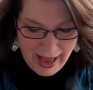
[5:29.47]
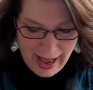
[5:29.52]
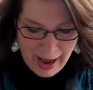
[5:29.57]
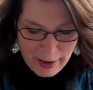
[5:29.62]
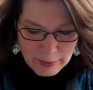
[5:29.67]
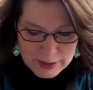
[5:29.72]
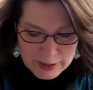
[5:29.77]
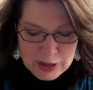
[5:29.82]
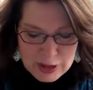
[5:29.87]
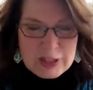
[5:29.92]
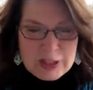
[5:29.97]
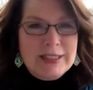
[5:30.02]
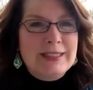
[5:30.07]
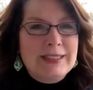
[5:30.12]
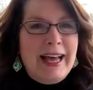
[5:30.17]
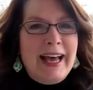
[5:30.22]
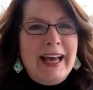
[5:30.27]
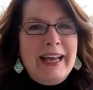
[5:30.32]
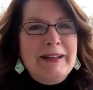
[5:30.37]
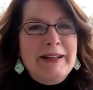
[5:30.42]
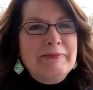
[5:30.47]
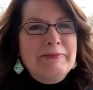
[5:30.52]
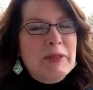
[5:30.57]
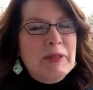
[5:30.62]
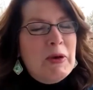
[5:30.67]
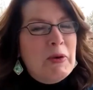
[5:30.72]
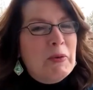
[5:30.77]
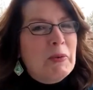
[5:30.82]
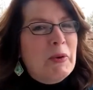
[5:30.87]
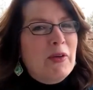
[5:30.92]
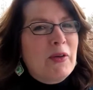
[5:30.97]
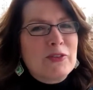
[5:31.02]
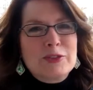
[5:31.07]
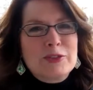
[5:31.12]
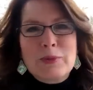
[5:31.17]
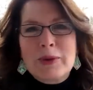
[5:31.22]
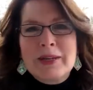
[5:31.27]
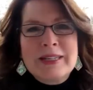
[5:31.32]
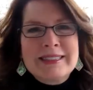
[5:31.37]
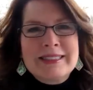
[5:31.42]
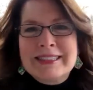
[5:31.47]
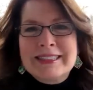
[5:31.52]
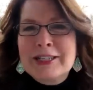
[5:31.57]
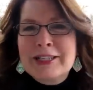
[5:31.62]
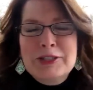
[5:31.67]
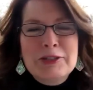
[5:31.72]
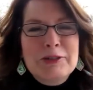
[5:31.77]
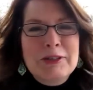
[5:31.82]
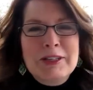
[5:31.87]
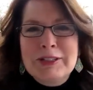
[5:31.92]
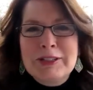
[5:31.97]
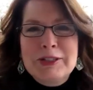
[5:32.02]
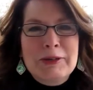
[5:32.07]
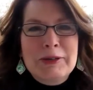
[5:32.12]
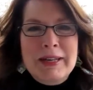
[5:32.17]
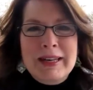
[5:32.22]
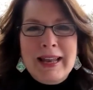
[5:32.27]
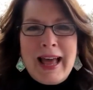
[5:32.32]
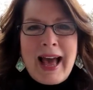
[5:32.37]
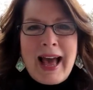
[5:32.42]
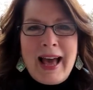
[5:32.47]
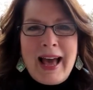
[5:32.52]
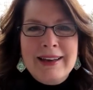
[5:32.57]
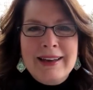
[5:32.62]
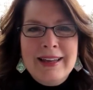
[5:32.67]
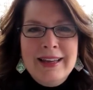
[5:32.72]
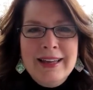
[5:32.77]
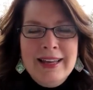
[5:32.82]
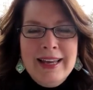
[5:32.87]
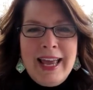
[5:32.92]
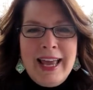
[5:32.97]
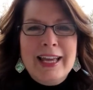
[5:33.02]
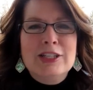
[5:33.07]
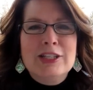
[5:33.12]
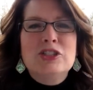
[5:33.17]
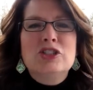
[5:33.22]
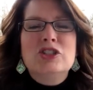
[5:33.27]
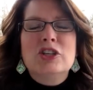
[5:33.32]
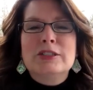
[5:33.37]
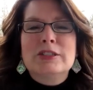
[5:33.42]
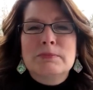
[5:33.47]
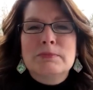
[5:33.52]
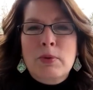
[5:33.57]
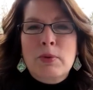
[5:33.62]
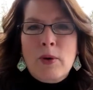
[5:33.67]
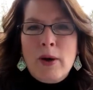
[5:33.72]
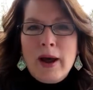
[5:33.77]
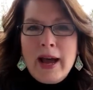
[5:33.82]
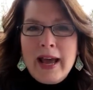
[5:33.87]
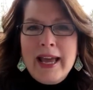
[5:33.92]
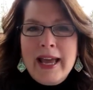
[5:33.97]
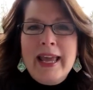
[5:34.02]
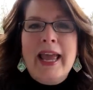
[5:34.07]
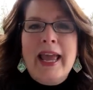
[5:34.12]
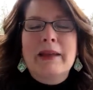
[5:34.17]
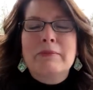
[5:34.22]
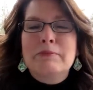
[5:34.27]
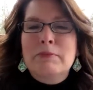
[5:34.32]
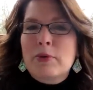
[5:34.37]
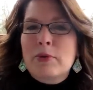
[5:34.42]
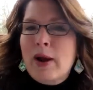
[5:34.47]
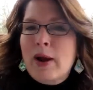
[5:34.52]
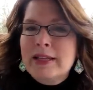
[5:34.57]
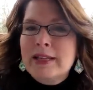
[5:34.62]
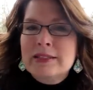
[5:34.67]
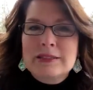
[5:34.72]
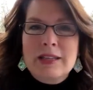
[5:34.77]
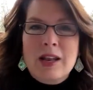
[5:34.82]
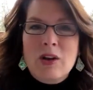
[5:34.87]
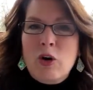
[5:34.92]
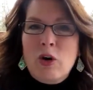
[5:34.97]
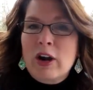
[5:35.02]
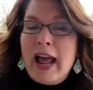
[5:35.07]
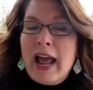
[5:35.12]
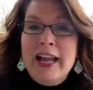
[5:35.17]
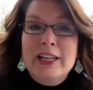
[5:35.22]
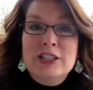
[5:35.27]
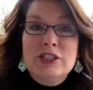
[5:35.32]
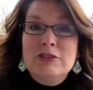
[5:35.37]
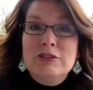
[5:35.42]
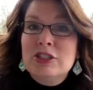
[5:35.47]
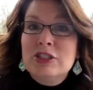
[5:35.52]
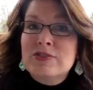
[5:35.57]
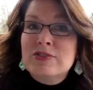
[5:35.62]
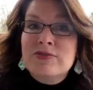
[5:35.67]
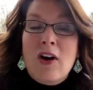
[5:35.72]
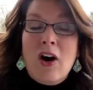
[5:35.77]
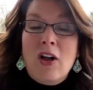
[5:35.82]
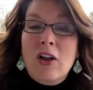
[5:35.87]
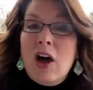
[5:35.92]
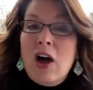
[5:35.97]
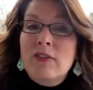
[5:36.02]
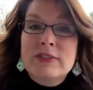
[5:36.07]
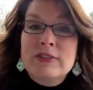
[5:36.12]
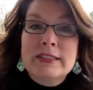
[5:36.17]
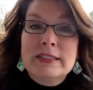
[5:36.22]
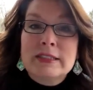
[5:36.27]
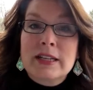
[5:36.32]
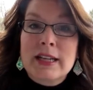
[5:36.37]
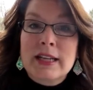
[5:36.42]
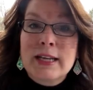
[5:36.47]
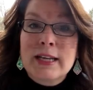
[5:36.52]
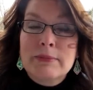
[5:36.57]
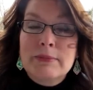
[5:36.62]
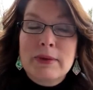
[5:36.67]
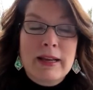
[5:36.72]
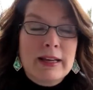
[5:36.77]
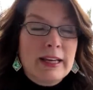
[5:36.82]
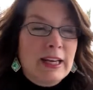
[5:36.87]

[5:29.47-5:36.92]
I would just say one of the sweetest things you can do at night is just pray and praise the Lord as you just fall off to sleep.